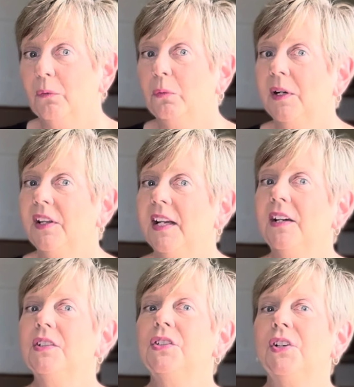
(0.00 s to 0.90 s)
where they
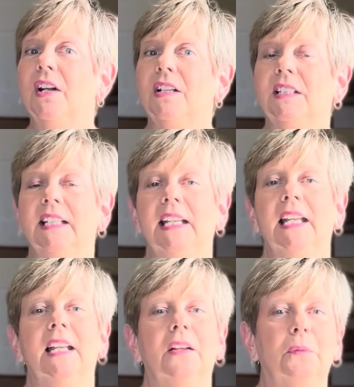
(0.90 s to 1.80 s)
are
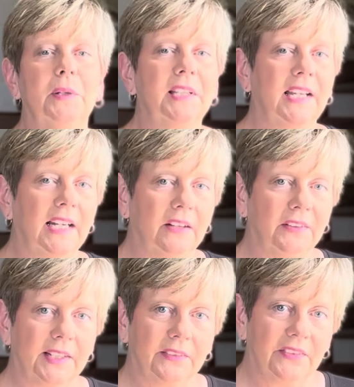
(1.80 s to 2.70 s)
struggling with getting
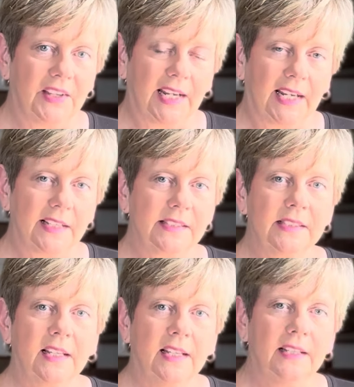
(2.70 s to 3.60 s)
rid of things.
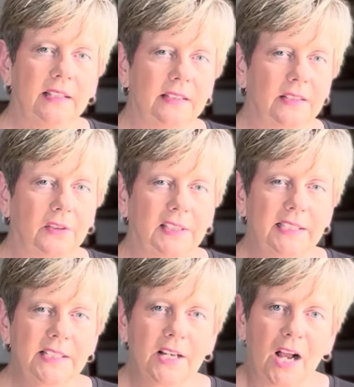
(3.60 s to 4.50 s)
So
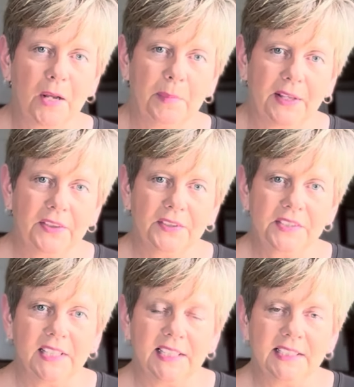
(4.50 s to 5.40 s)
let's talk about those
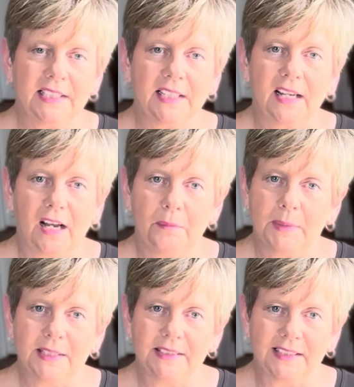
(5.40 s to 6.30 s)
things in the
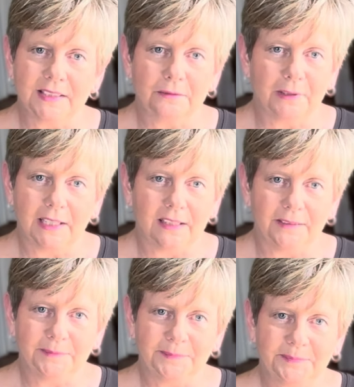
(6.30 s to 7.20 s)
comments as
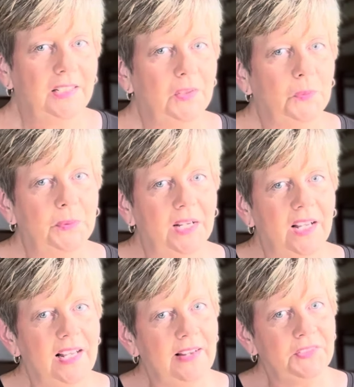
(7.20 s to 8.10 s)
well. We
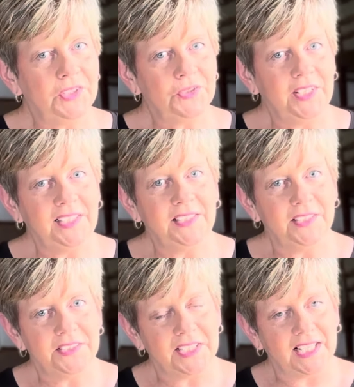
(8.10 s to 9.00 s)
all have to strengthen
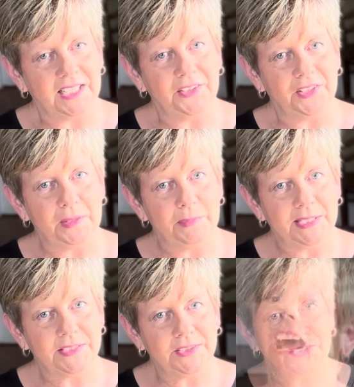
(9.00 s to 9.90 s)
those decluttering
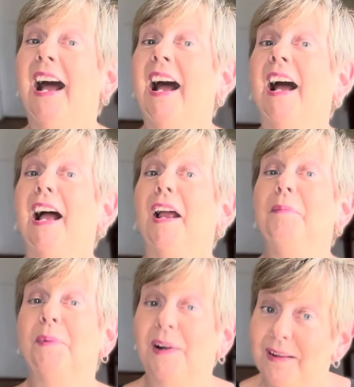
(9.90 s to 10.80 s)
muscles. I
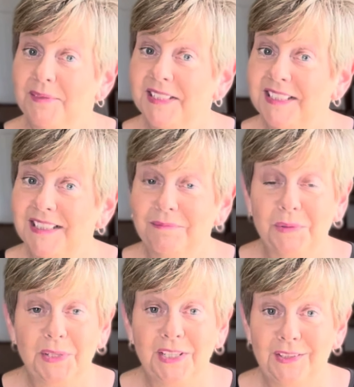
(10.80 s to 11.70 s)
promise the
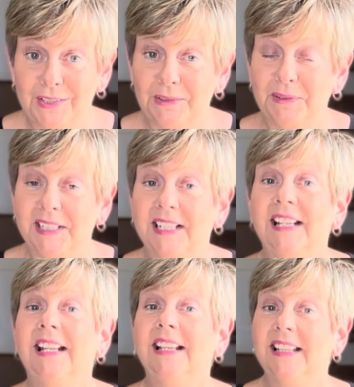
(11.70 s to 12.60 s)
more you do it,
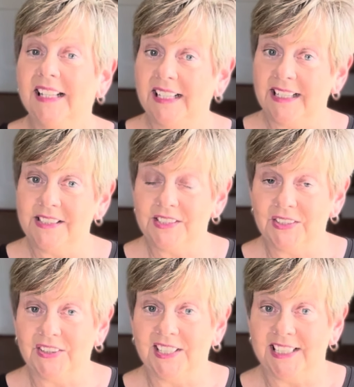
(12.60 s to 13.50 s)
the
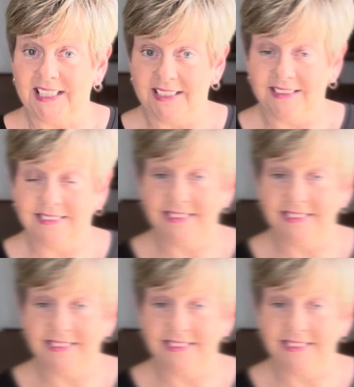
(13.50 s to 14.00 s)
easier it is.